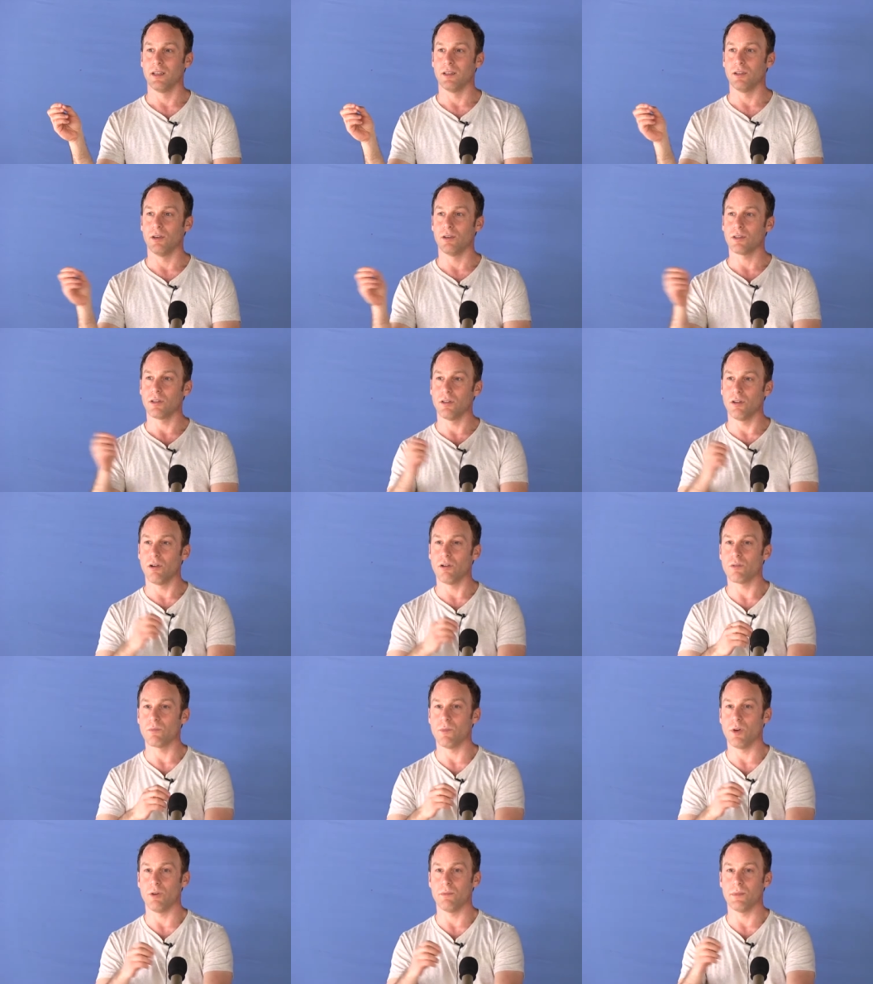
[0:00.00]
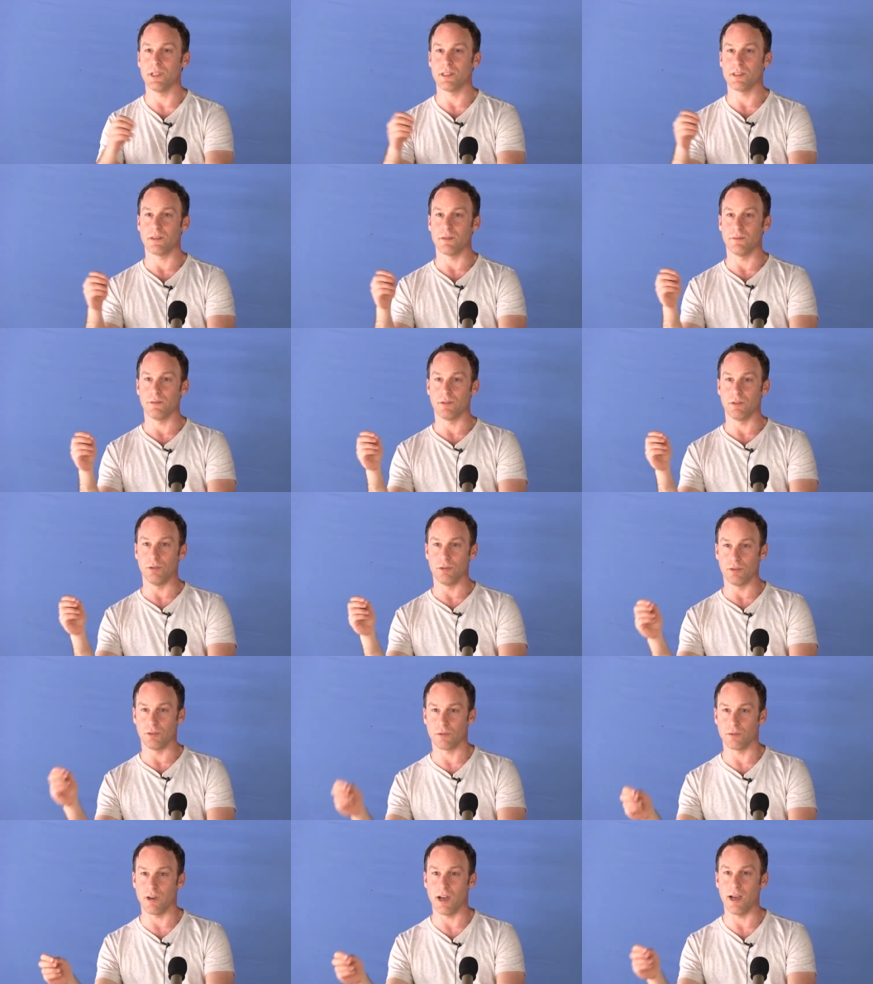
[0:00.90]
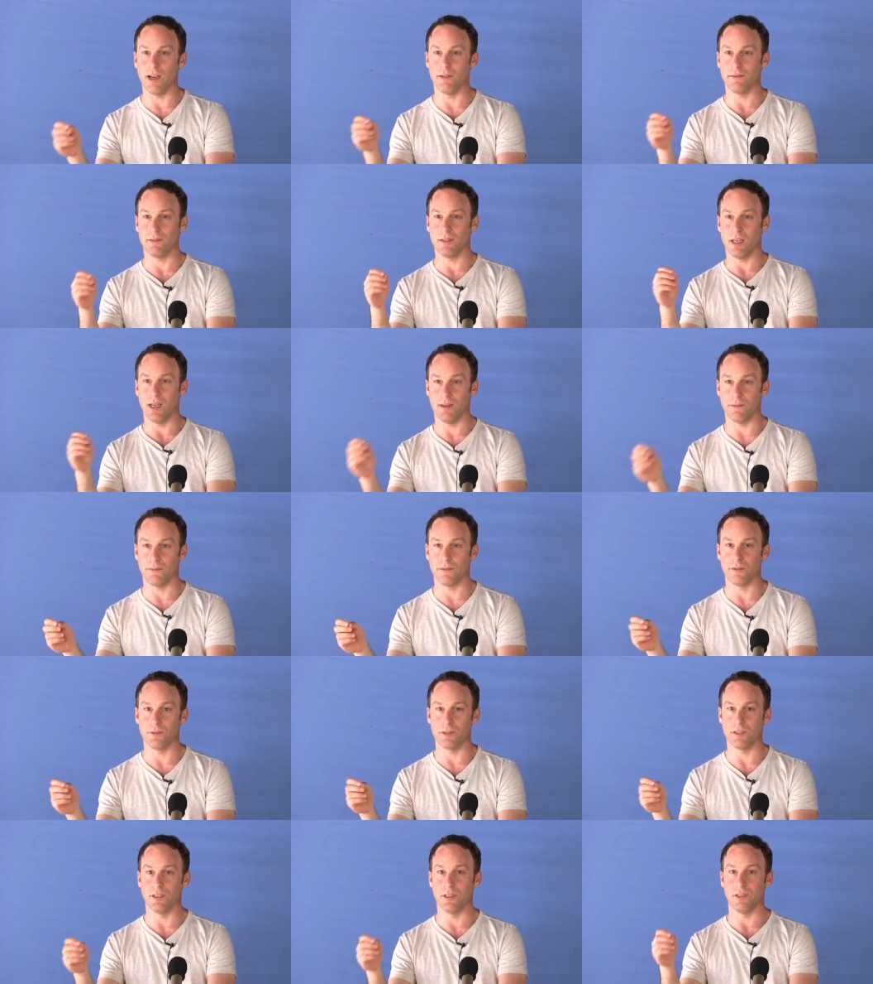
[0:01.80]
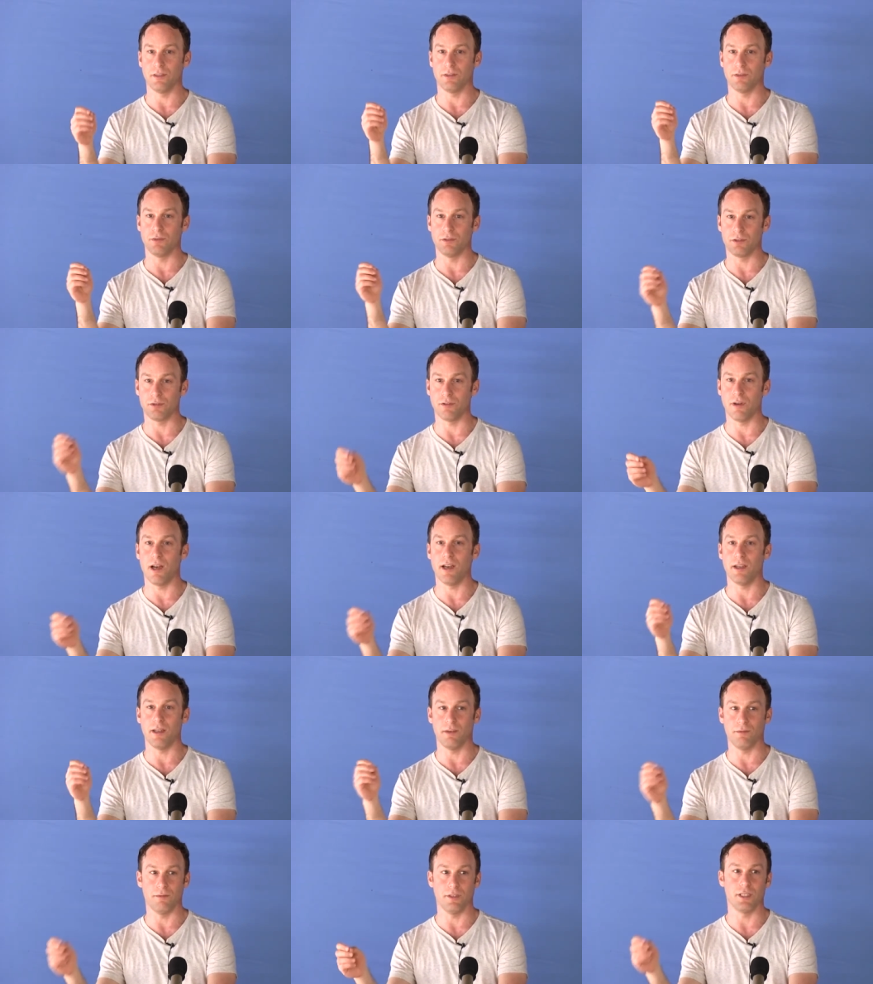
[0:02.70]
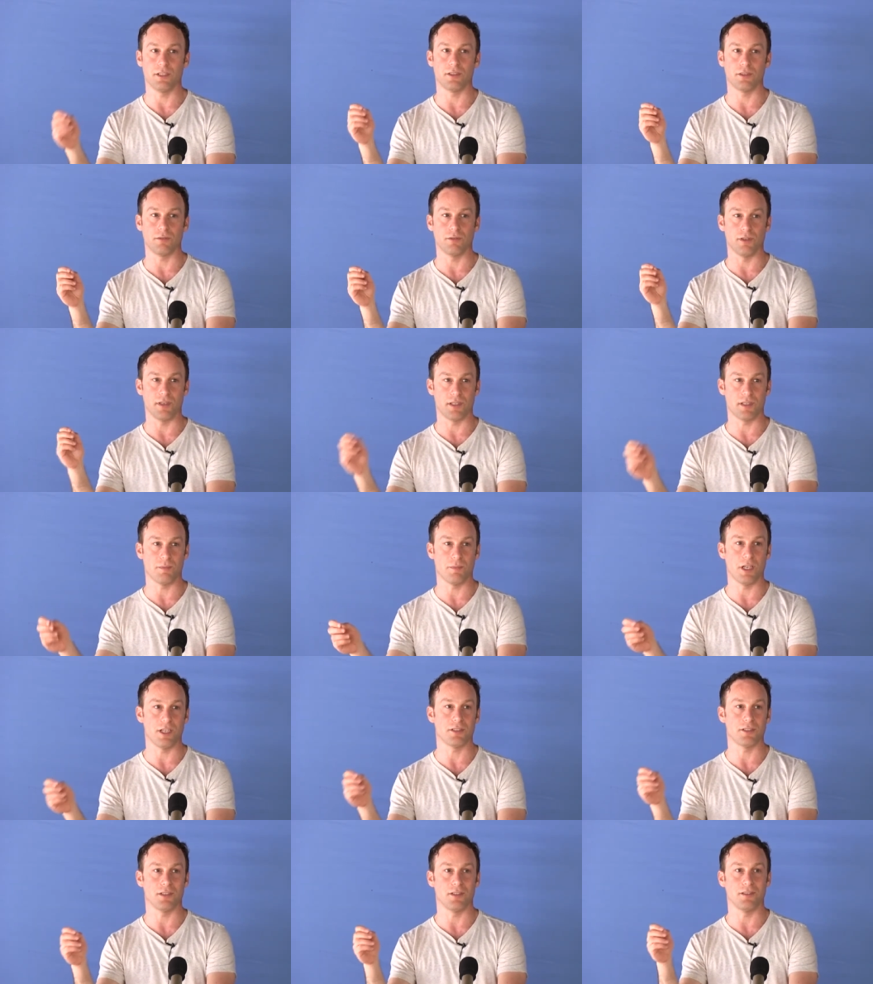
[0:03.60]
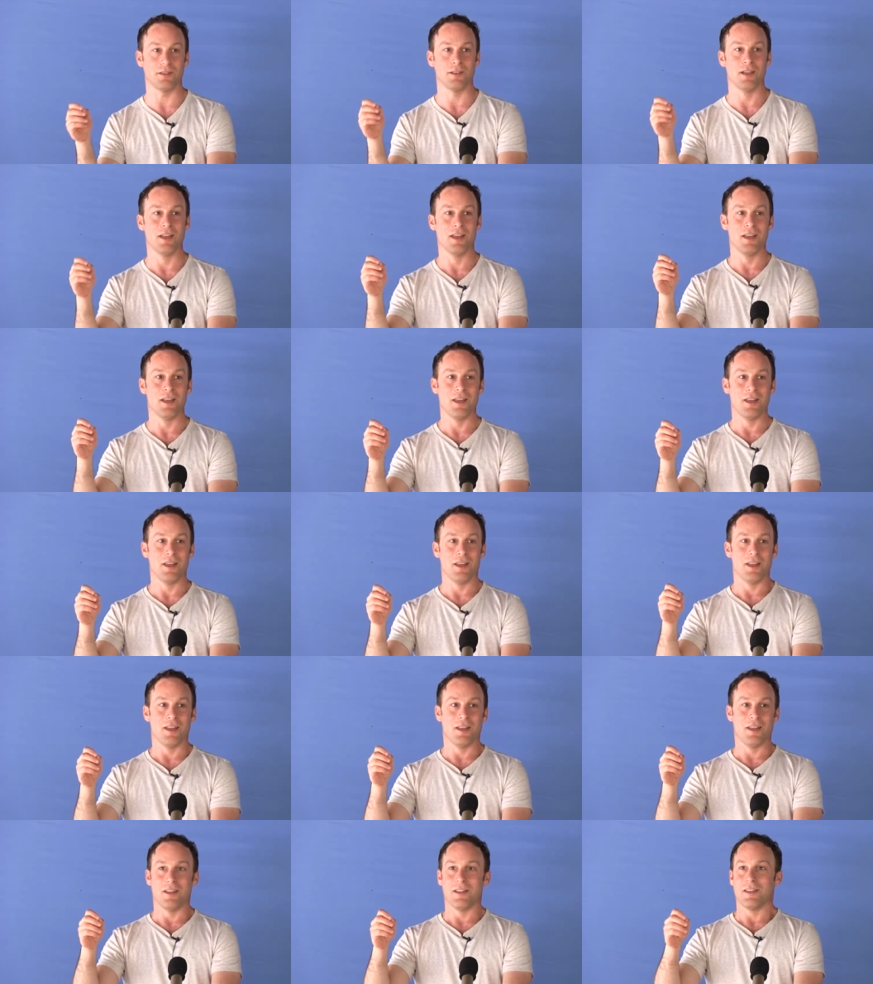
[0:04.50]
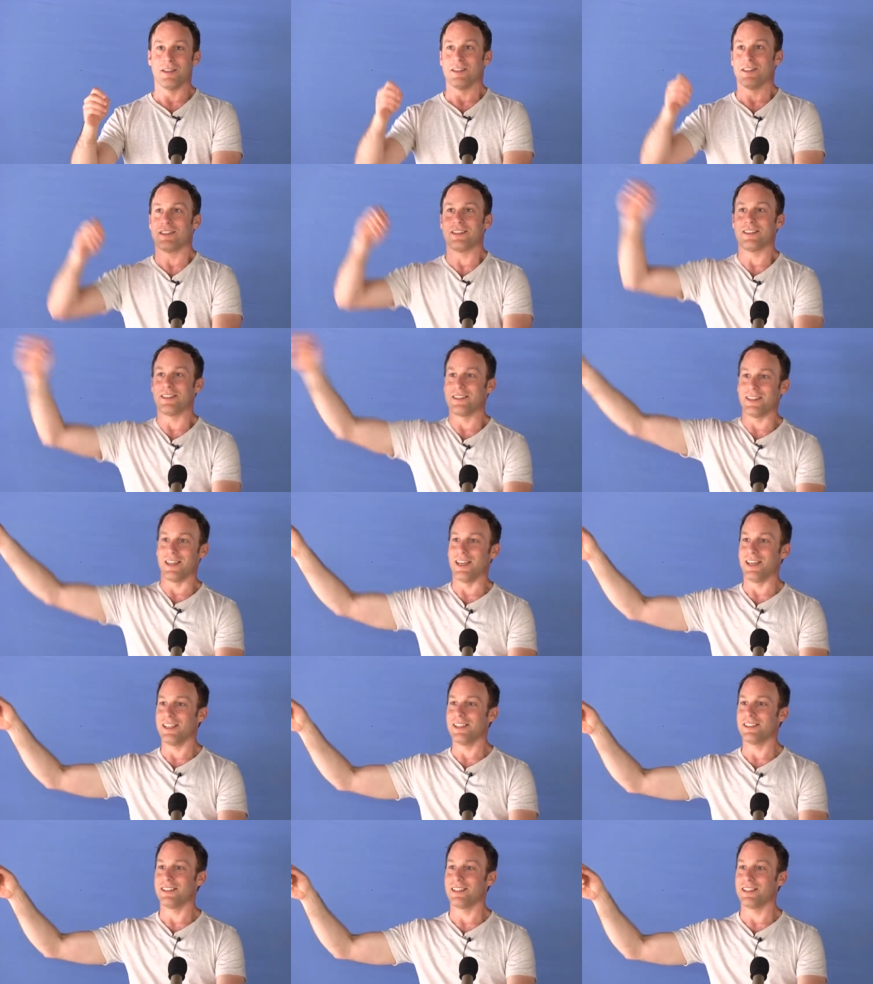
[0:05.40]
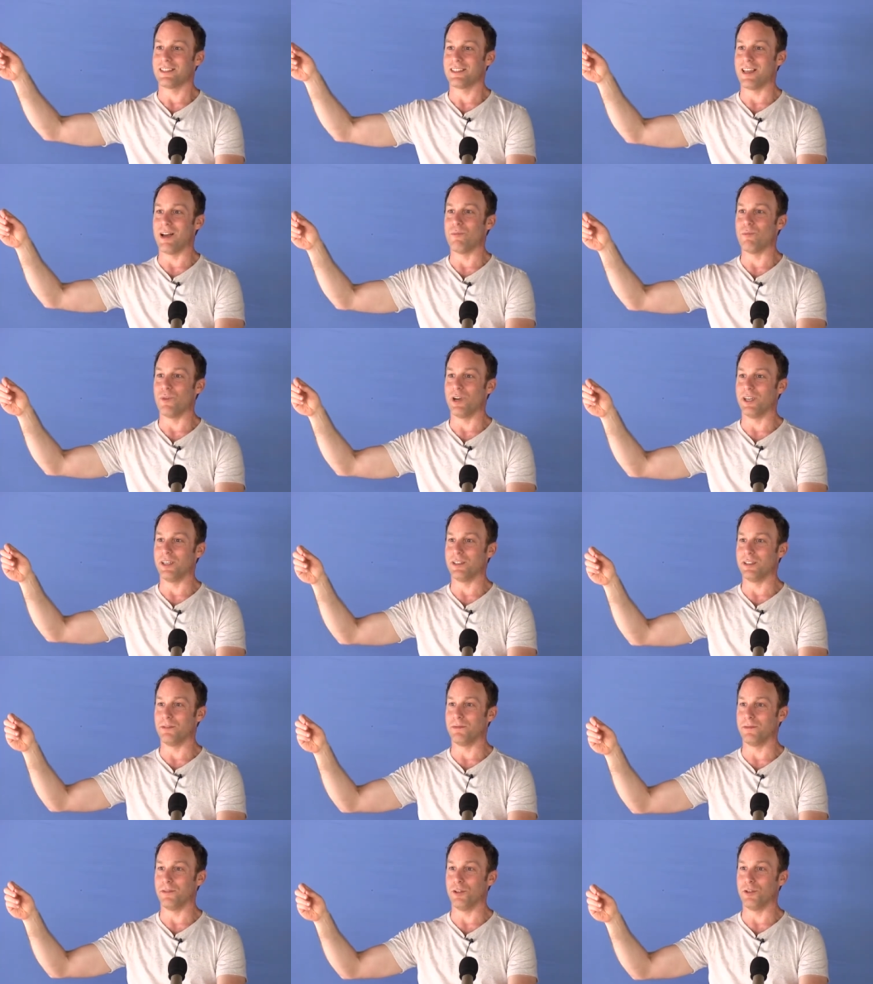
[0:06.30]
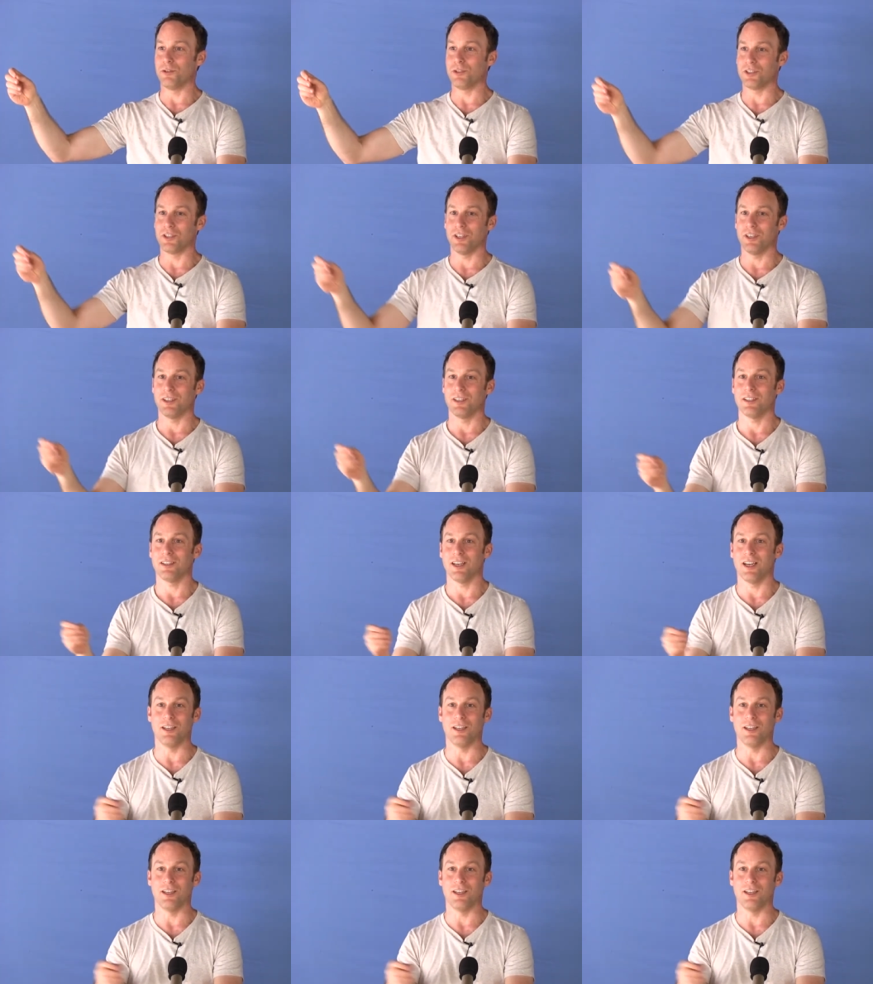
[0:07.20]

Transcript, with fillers: not long moments of contrived efforting to try and reach to a special state somewhere in the future.